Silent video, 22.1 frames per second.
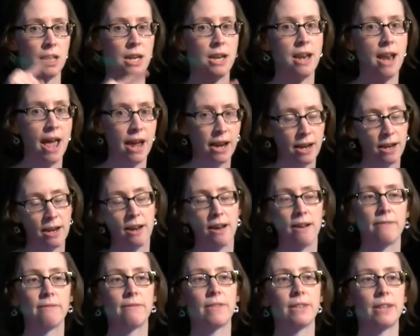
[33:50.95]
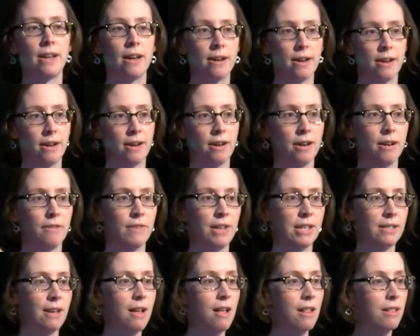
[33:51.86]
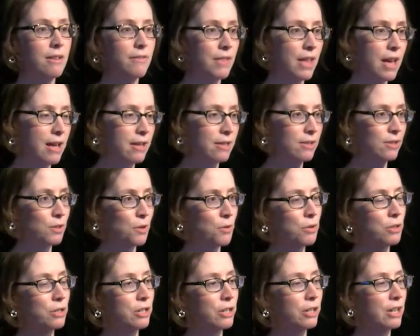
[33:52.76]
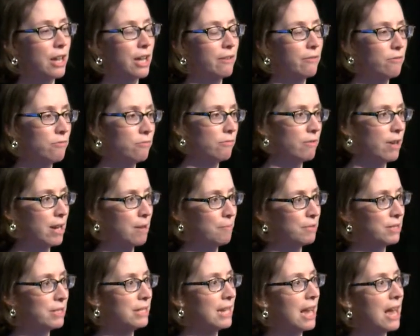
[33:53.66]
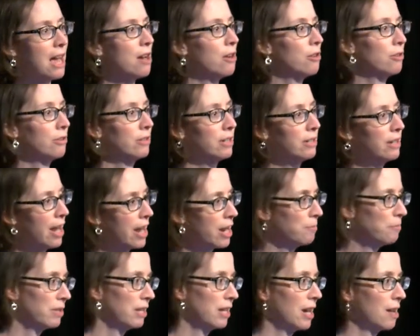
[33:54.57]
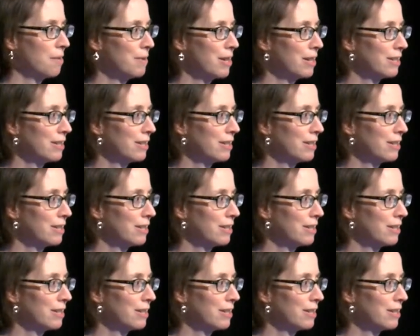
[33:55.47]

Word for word: neck of the duck curve as all of that solar kind of ramps down at 9 p.m.